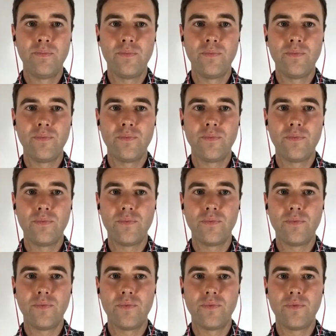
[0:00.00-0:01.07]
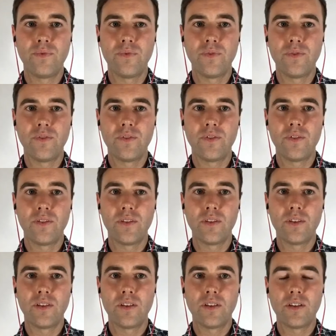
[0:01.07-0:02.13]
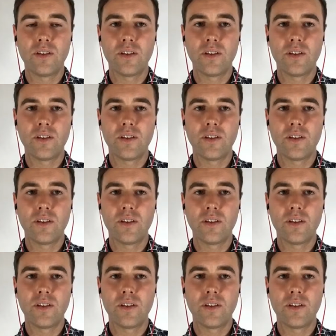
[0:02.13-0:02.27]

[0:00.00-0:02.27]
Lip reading: (silent)